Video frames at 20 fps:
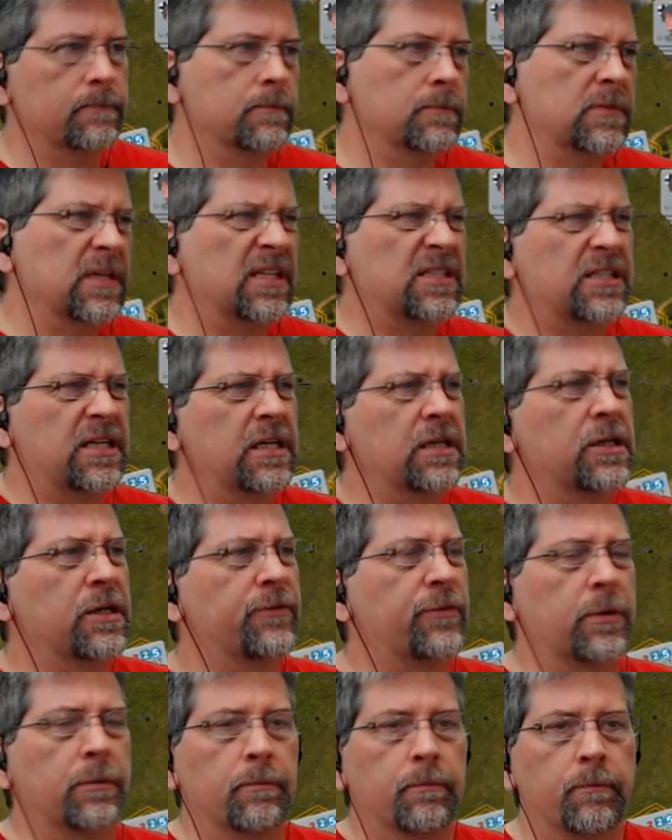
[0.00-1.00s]
it's kind of
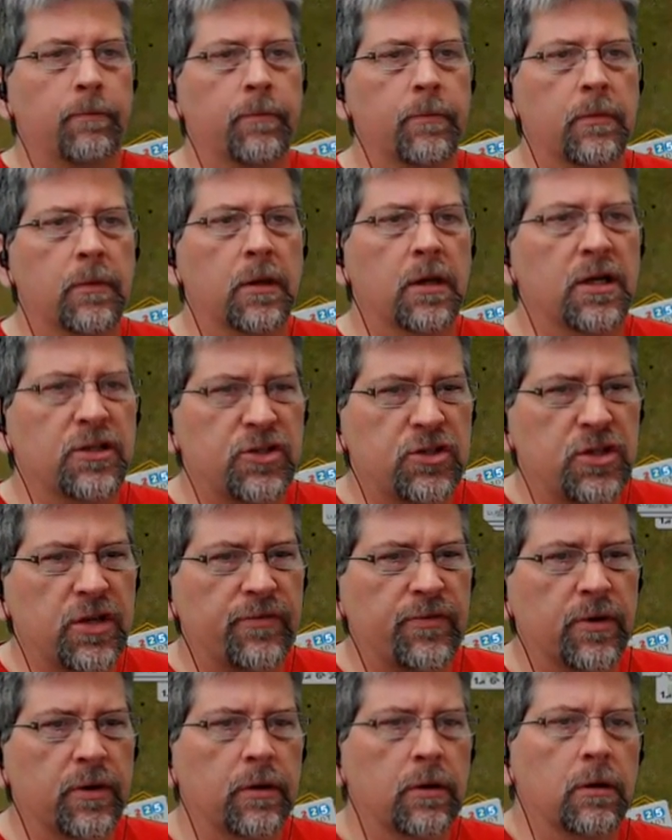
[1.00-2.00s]
different. It's
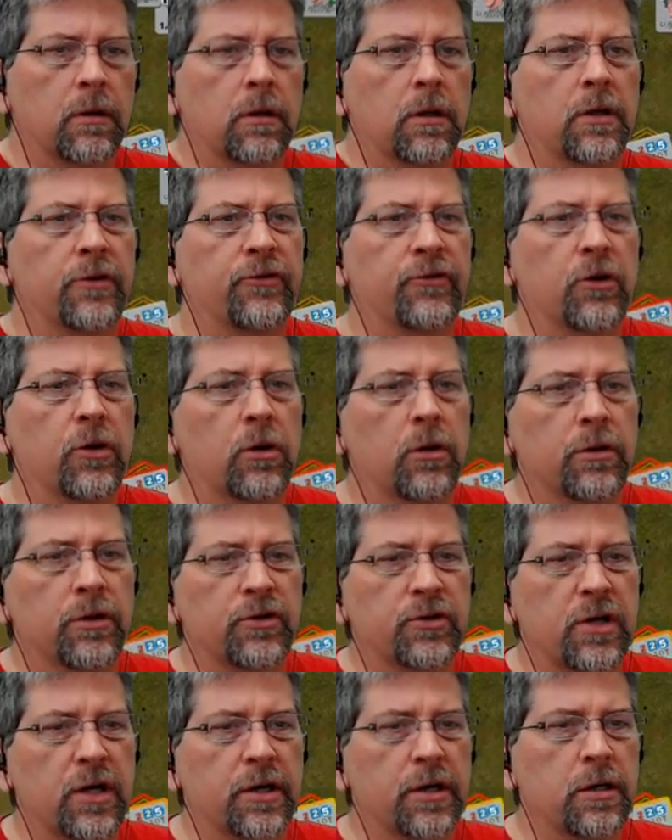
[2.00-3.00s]
different. And so this
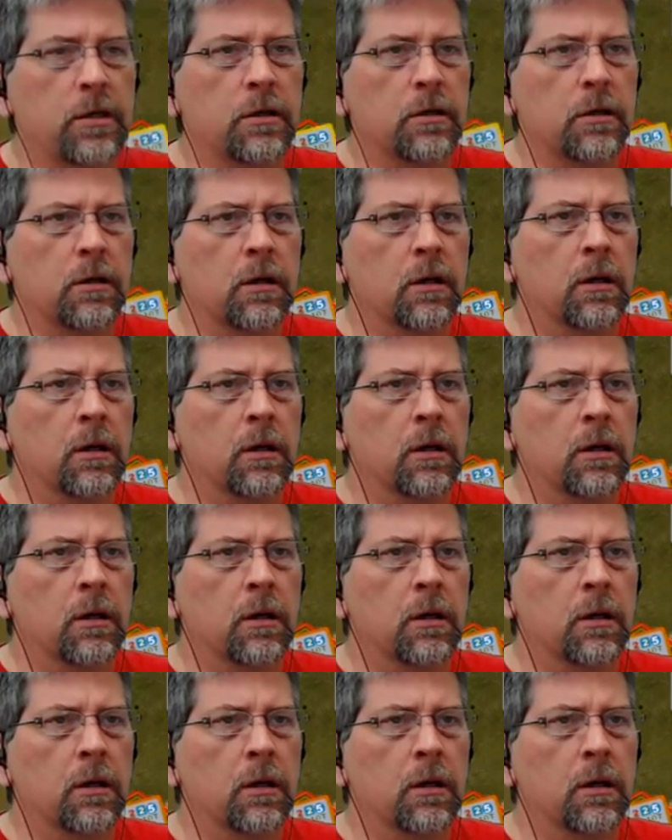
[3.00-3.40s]
guy here,